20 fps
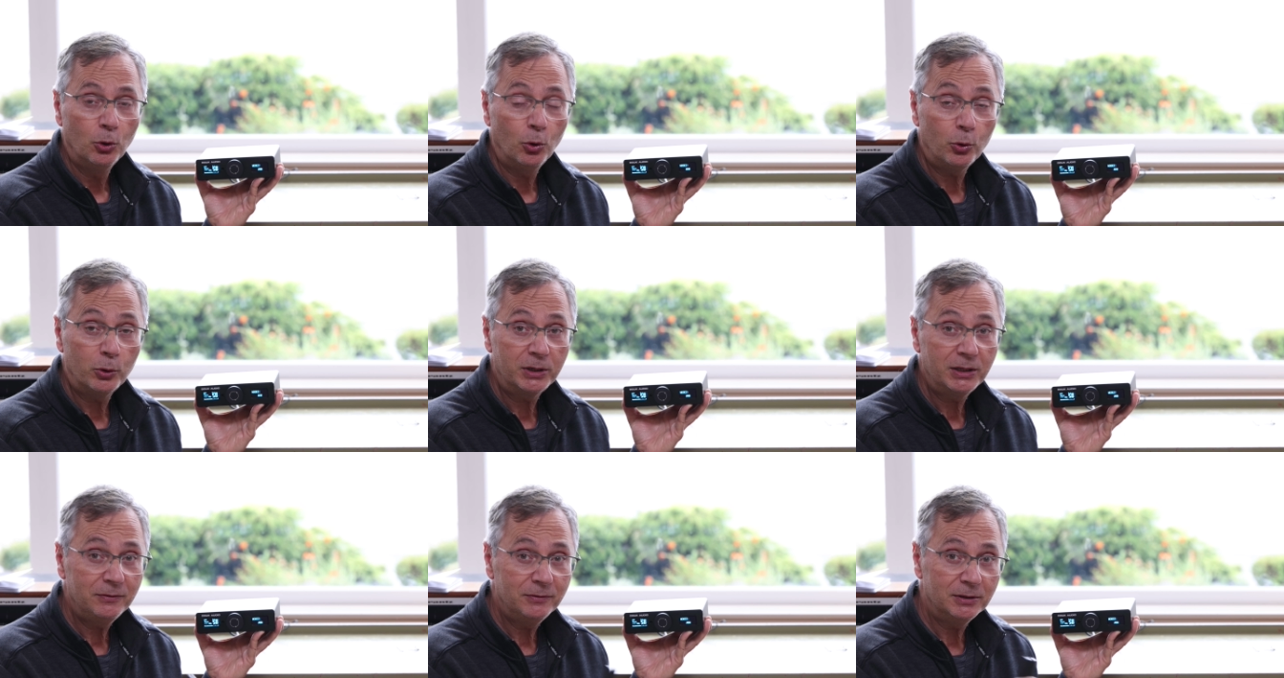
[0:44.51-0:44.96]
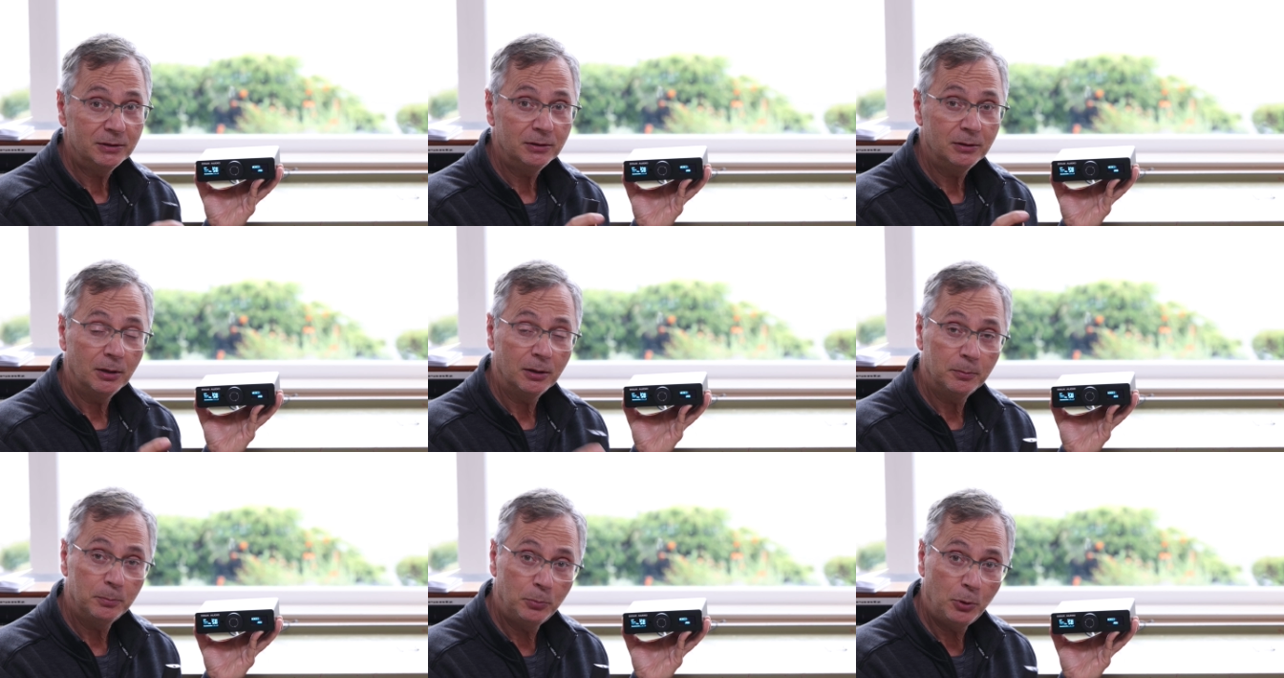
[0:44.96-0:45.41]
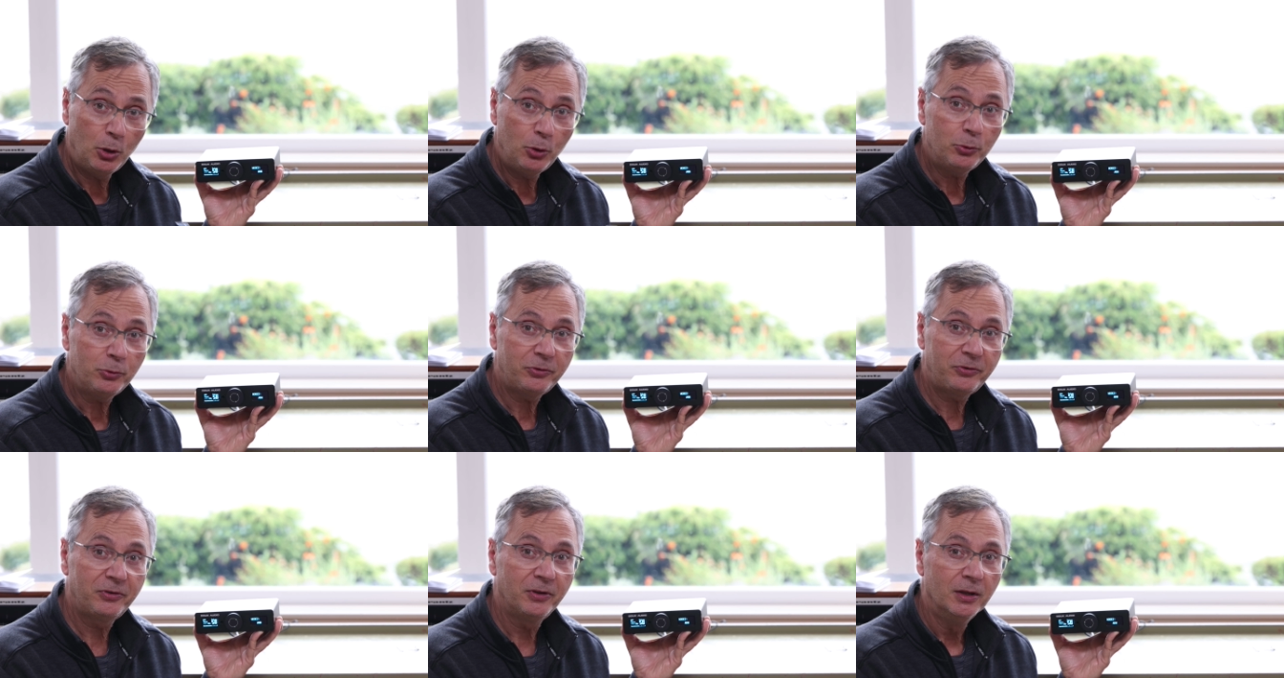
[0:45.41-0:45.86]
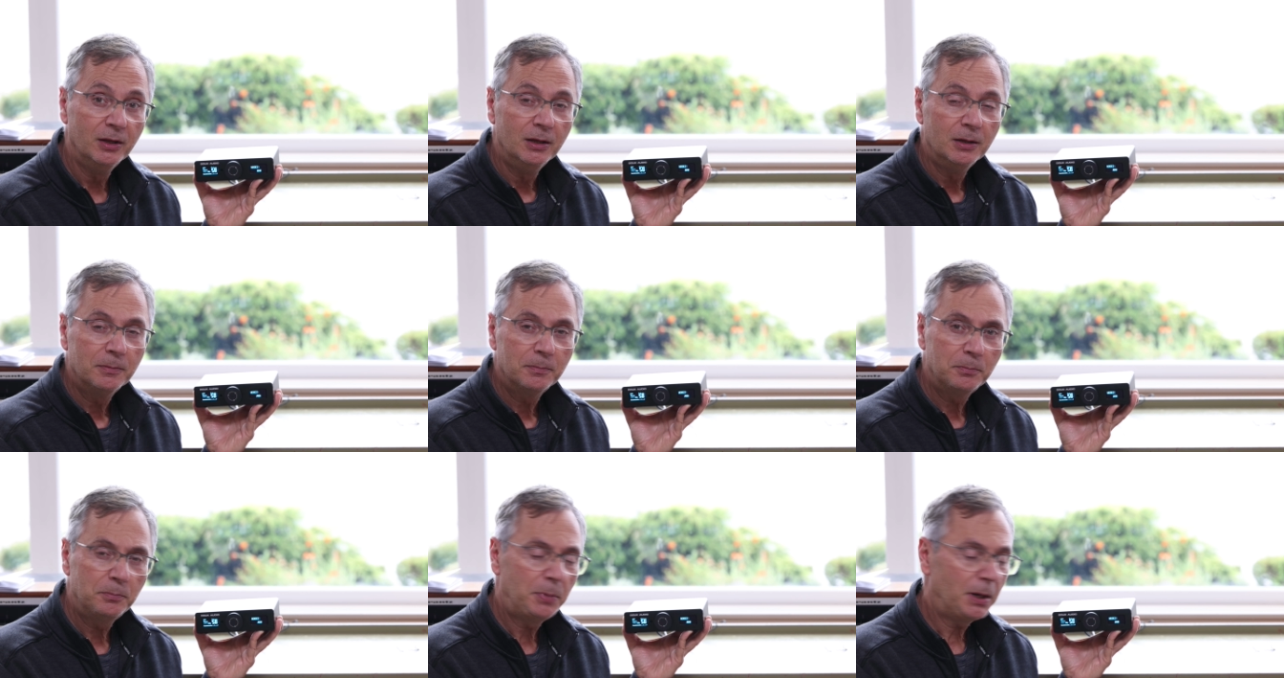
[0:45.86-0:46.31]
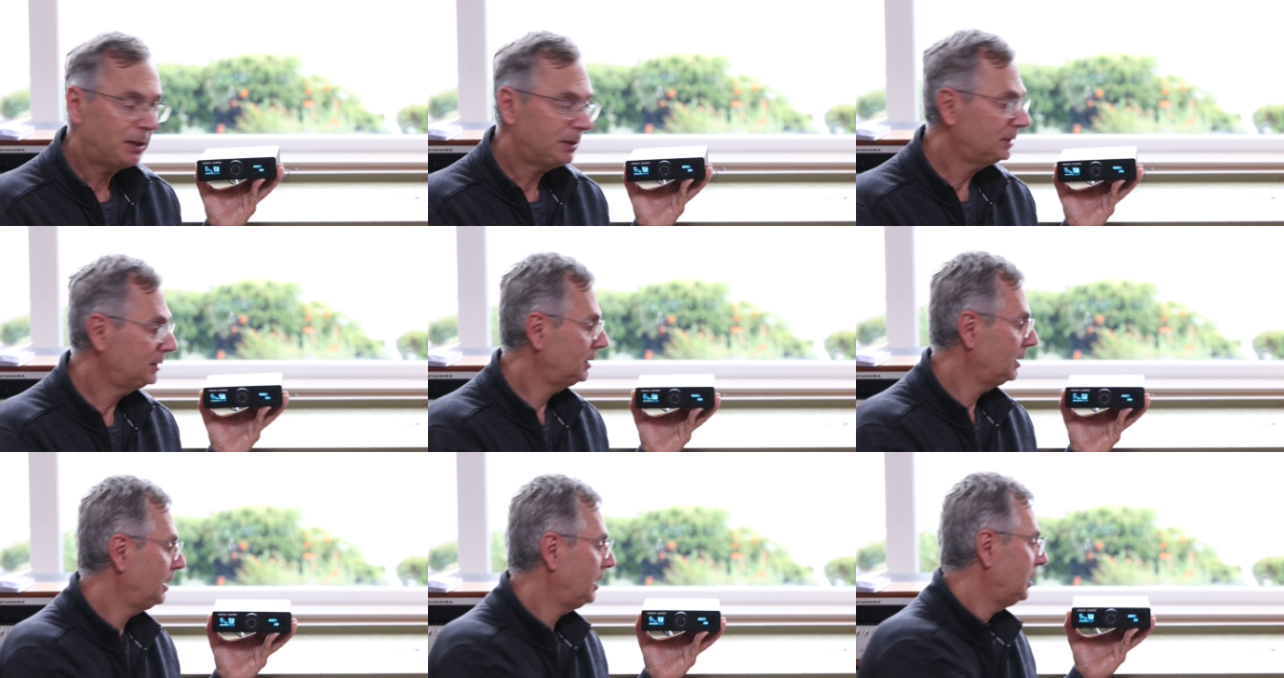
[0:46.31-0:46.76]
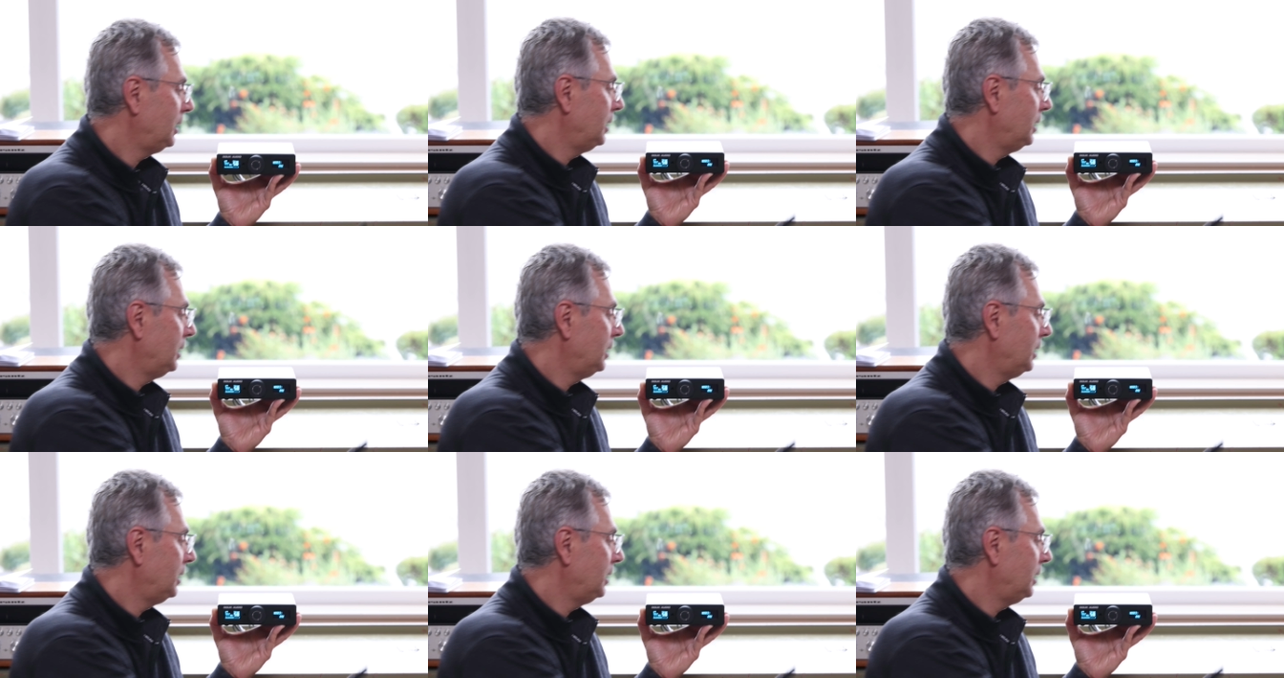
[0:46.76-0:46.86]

or even both. But